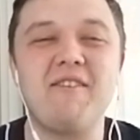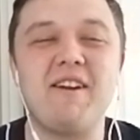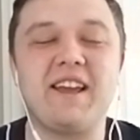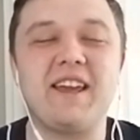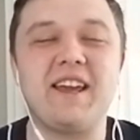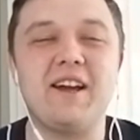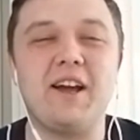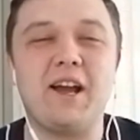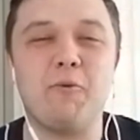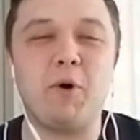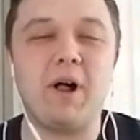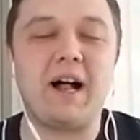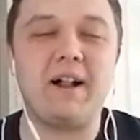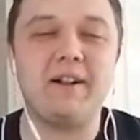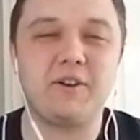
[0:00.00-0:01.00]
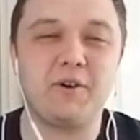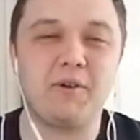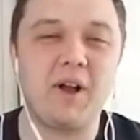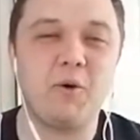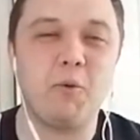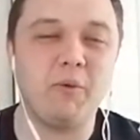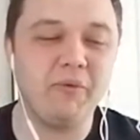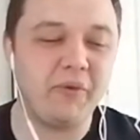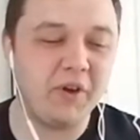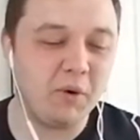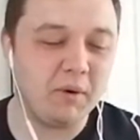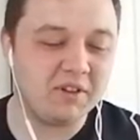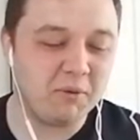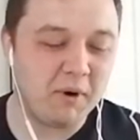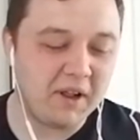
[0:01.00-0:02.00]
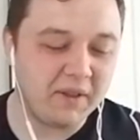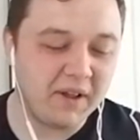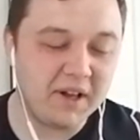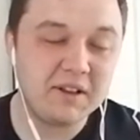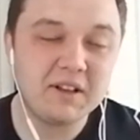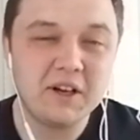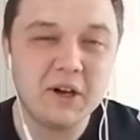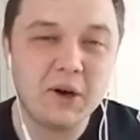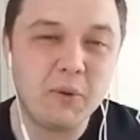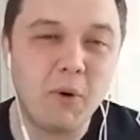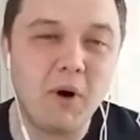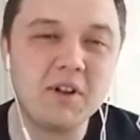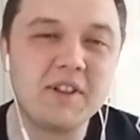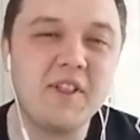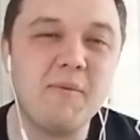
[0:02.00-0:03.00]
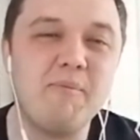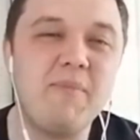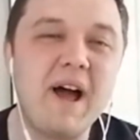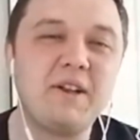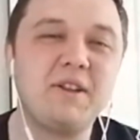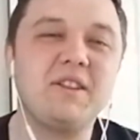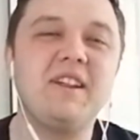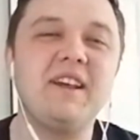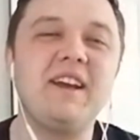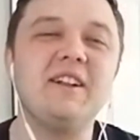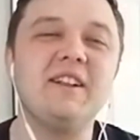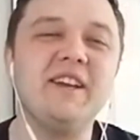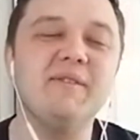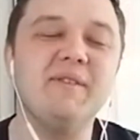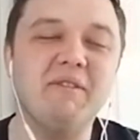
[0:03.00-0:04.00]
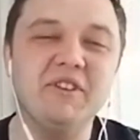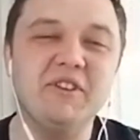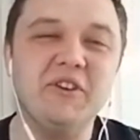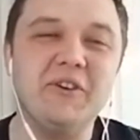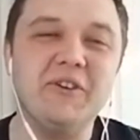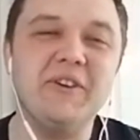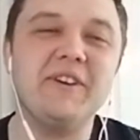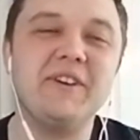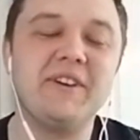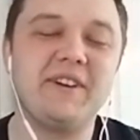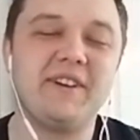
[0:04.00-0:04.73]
Derek, well, Craig, one for you as well, this. What's the best deal you've ever done?